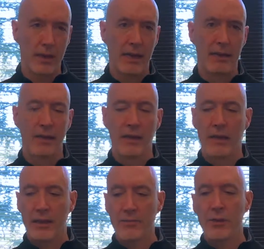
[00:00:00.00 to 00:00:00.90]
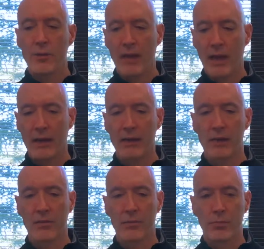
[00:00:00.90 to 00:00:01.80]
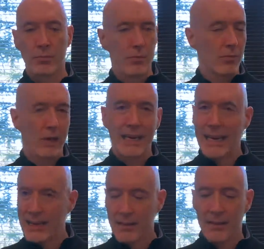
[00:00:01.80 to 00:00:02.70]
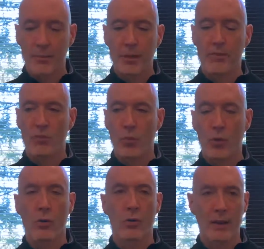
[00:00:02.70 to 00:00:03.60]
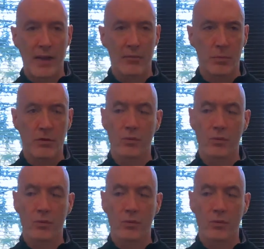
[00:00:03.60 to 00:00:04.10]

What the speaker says: And if you can, it's like anything, best to work with experts.